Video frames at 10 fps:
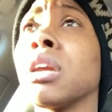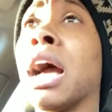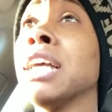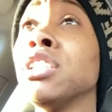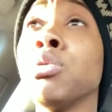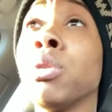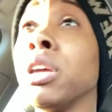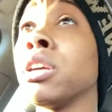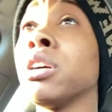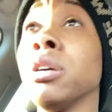I just want
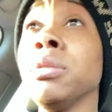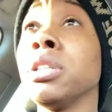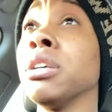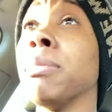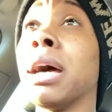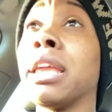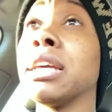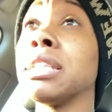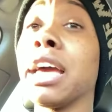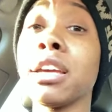to encourage somebody
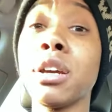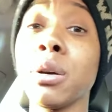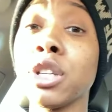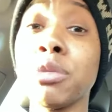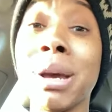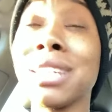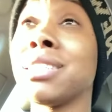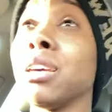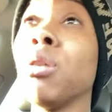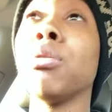as I encourage
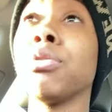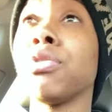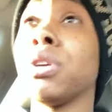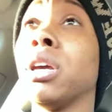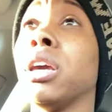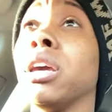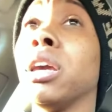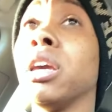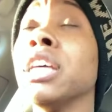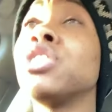myself.
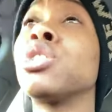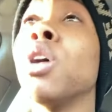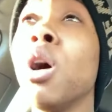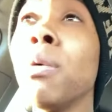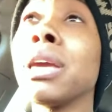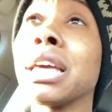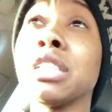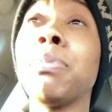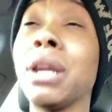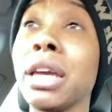It's going
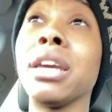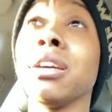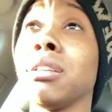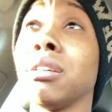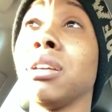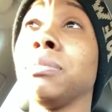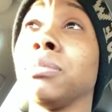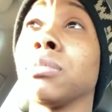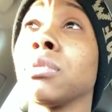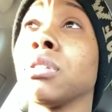as planned.
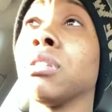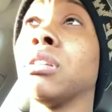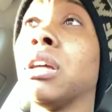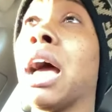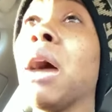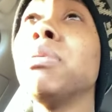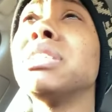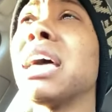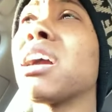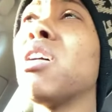How was
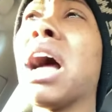that going?